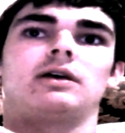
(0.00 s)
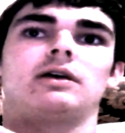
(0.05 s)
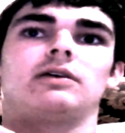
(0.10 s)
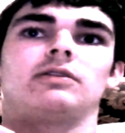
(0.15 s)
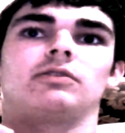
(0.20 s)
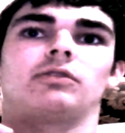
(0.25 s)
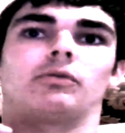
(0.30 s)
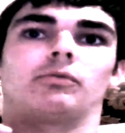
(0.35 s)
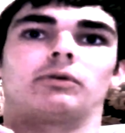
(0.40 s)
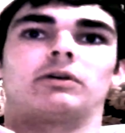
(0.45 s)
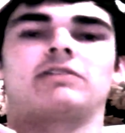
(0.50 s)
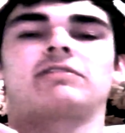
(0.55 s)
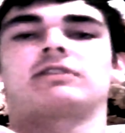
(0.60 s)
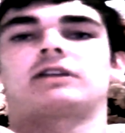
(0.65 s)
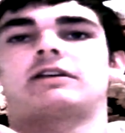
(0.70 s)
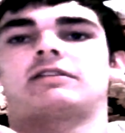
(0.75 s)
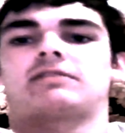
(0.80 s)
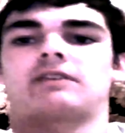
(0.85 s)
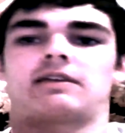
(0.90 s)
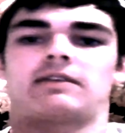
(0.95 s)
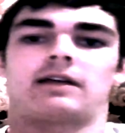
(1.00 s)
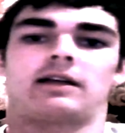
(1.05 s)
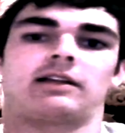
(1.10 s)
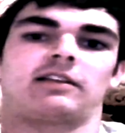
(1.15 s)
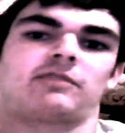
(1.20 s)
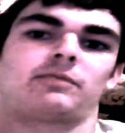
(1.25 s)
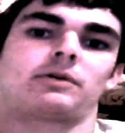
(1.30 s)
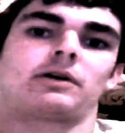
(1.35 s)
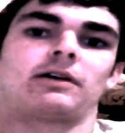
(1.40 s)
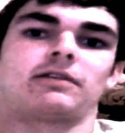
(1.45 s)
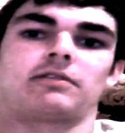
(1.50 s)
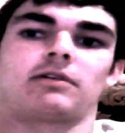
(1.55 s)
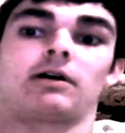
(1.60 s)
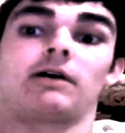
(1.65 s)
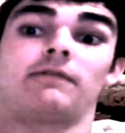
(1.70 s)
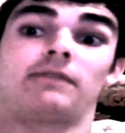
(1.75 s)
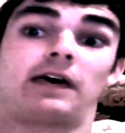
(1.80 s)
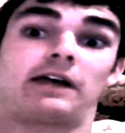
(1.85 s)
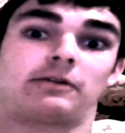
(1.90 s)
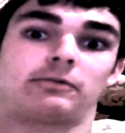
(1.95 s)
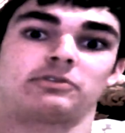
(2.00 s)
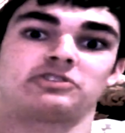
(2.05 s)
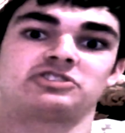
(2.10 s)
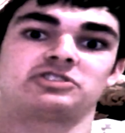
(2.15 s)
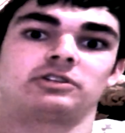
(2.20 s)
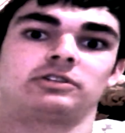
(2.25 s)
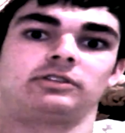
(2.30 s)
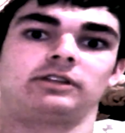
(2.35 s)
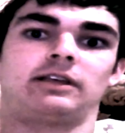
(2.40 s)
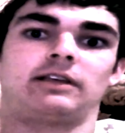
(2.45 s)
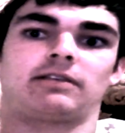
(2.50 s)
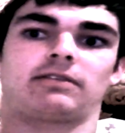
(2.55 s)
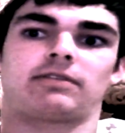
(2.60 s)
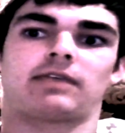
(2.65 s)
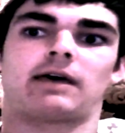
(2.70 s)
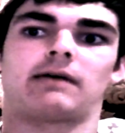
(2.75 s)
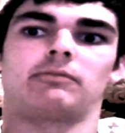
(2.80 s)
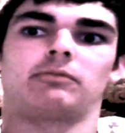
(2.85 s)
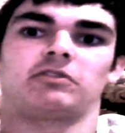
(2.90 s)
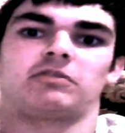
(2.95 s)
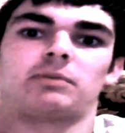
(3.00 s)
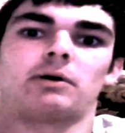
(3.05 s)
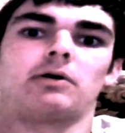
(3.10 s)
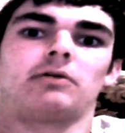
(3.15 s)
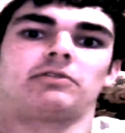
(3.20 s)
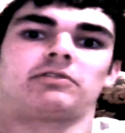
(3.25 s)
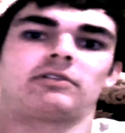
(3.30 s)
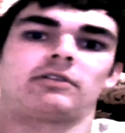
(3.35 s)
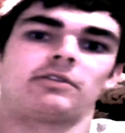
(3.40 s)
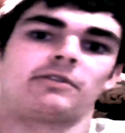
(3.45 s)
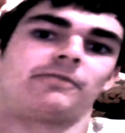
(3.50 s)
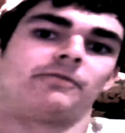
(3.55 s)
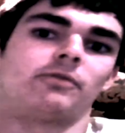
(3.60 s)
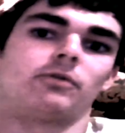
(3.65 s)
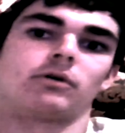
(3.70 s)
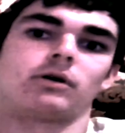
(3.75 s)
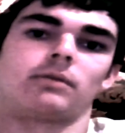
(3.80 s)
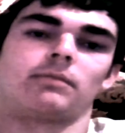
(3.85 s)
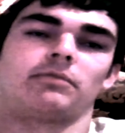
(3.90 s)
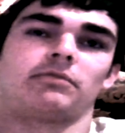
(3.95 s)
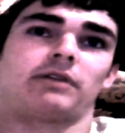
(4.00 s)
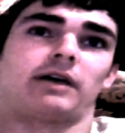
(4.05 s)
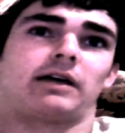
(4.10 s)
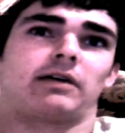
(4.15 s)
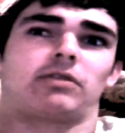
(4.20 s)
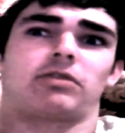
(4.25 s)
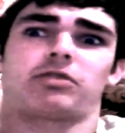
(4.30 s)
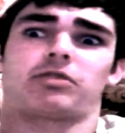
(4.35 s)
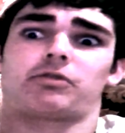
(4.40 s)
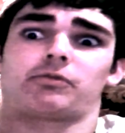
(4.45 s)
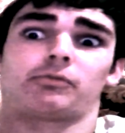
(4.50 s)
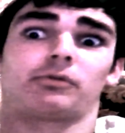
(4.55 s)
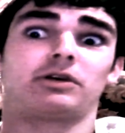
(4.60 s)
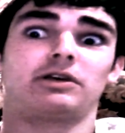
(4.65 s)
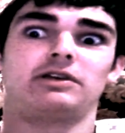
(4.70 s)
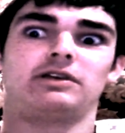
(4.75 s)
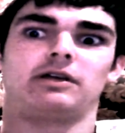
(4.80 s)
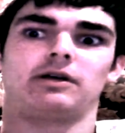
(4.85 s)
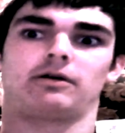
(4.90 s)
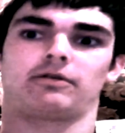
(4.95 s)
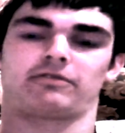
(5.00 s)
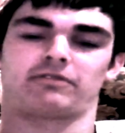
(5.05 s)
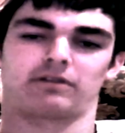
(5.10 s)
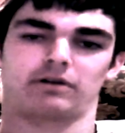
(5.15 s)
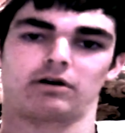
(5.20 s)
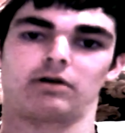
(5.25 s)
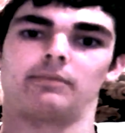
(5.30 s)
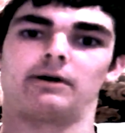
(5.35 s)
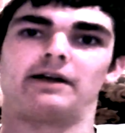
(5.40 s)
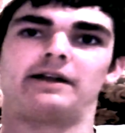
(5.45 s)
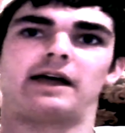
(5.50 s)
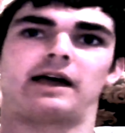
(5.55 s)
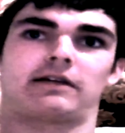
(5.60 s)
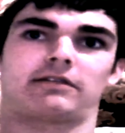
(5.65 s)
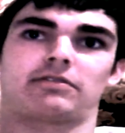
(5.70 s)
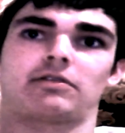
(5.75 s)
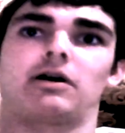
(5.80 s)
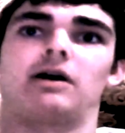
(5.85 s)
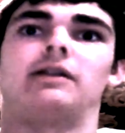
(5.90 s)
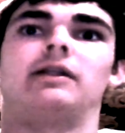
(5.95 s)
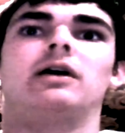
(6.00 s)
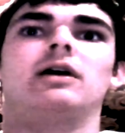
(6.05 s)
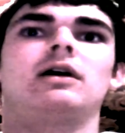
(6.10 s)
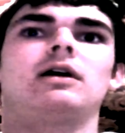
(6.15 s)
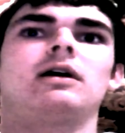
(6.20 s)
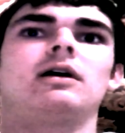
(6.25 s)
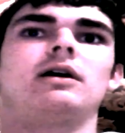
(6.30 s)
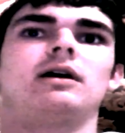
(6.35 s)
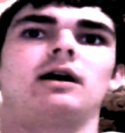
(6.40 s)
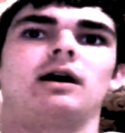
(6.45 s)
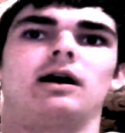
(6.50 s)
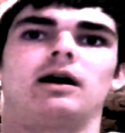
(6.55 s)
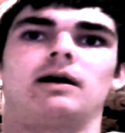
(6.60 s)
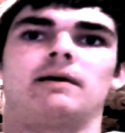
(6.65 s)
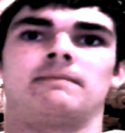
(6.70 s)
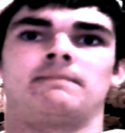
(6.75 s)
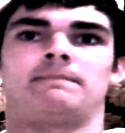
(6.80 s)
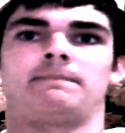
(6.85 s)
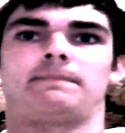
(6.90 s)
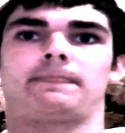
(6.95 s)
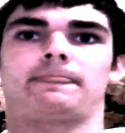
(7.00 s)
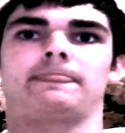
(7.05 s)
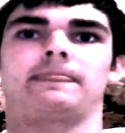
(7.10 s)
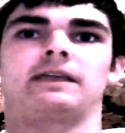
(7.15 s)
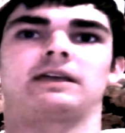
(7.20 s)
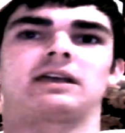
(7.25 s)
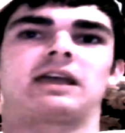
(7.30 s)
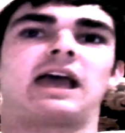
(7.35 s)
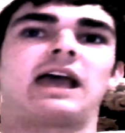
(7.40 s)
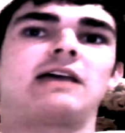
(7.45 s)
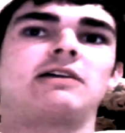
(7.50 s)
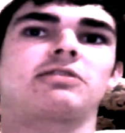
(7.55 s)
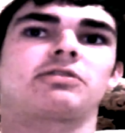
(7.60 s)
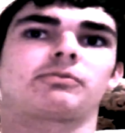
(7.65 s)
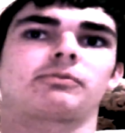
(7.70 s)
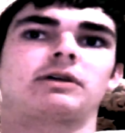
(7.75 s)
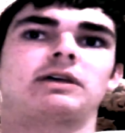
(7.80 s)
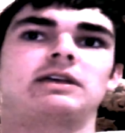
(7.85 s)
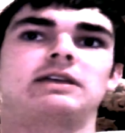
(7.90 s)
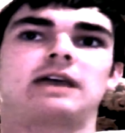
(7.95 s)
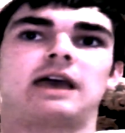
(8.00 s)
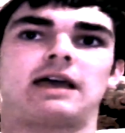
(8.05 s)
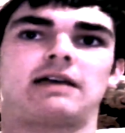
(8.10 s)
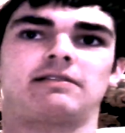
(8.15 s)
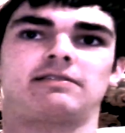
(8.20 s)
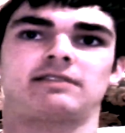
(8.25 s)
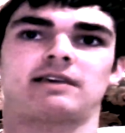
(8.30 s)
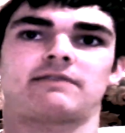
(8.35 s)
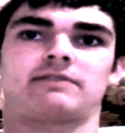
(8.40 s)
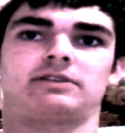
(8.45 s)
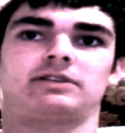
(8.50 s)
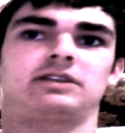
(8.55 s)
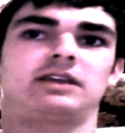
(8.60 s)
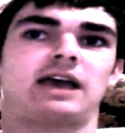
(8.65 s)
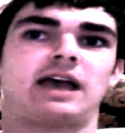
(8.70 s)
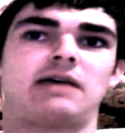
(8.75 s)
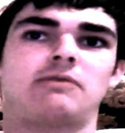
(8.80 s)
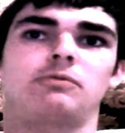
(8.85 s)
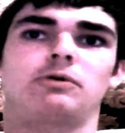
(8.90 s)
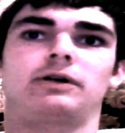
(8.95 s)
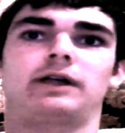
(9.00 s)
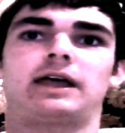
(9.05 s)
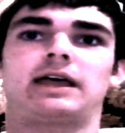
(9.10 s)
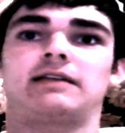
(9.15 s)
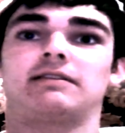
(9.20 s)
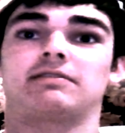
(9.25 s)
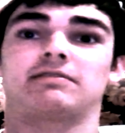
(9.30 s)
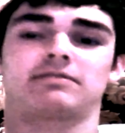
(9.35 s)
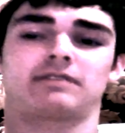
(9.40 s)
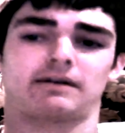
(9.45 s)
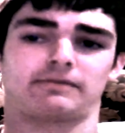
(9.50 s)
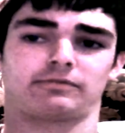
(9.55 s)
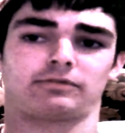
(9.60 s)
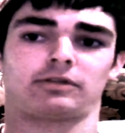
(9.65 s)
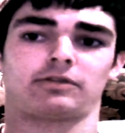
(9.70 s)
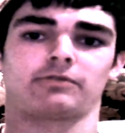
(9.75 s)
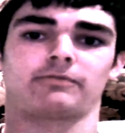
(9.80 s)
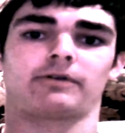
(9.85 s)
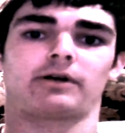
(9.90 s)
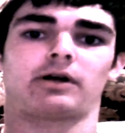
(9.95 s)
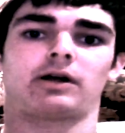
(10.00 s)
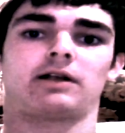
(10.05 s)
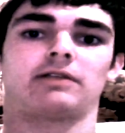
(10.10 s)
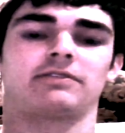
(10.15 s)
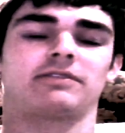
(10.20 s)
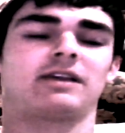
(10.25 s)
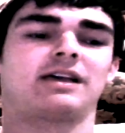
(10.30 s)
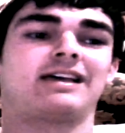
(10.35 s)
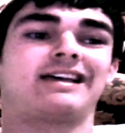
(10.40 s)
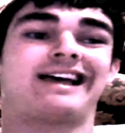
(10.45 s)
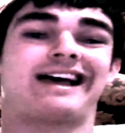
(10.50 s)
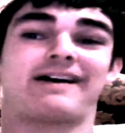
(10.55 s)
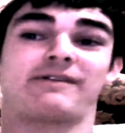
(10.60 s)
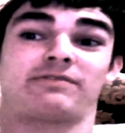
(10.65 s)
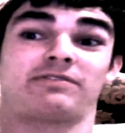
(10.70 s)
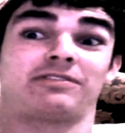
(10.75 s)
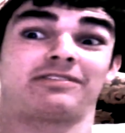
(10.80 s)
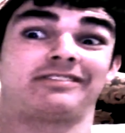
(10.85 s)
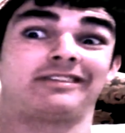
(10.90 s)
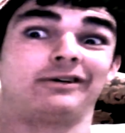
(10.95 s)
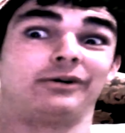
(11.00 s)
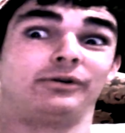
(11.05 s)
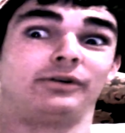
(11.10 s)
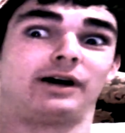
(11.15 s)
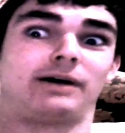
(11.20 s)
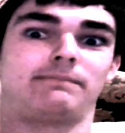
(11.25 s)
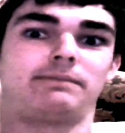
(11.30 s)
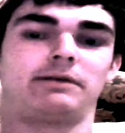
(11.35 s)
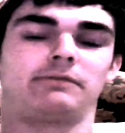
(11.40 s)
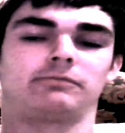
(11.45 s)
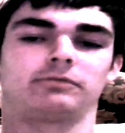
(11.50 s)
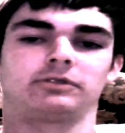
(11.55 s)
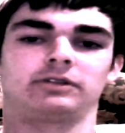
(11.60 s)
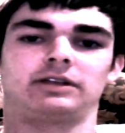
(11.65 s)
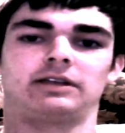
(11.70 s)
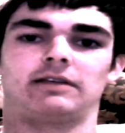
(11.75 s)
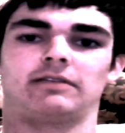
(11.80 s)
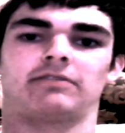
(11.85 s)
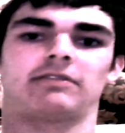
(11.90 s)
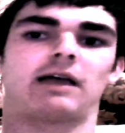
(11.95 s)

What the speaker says: The reason I say that is because of that original list that was posted on the forums like 3 years ago by Nexon, the K3, K7, K1A, and several other variants have still not been released.